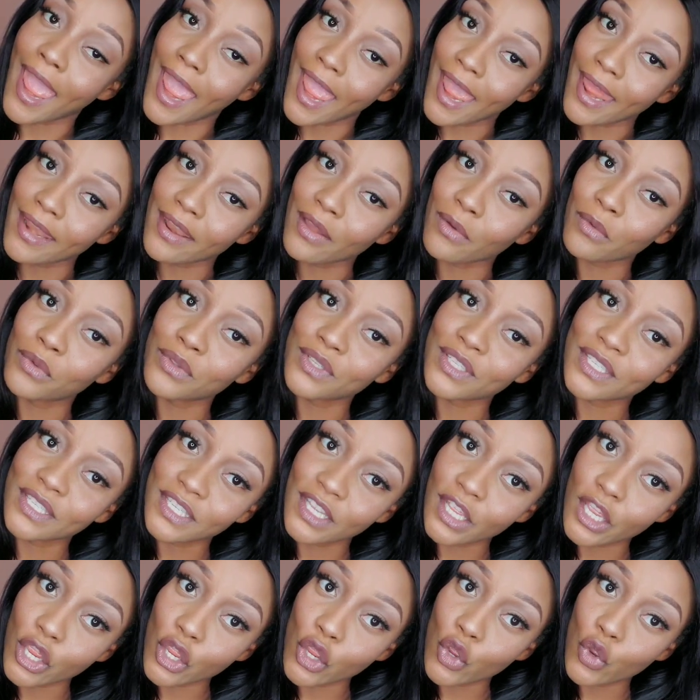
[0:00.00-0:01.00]
And I'll
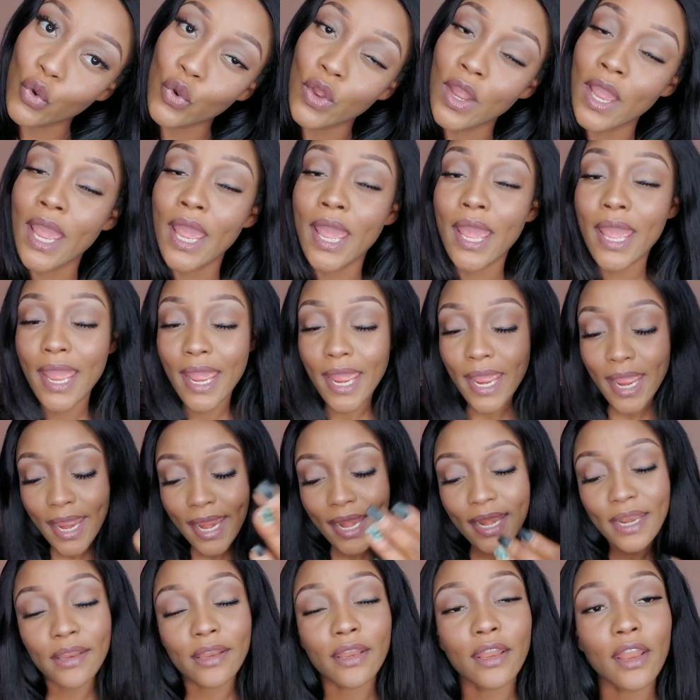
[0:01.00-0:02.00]
see you
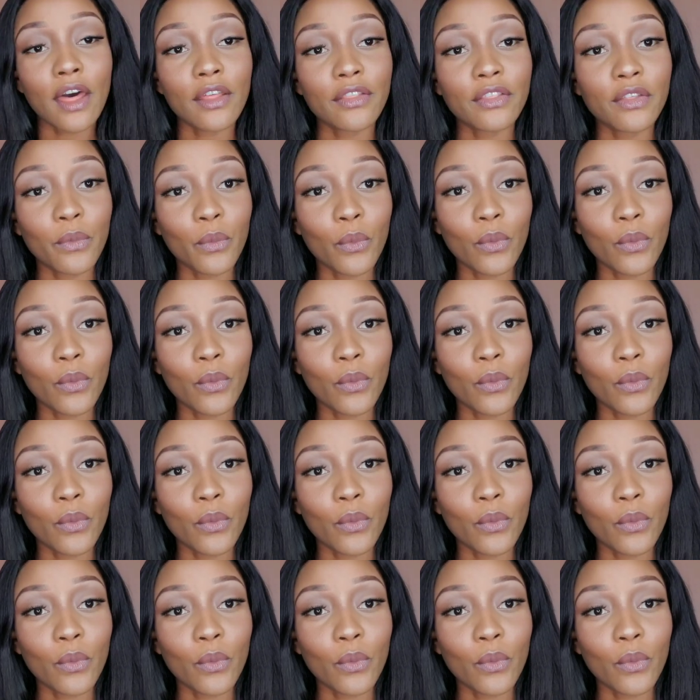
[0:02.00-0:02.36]
in another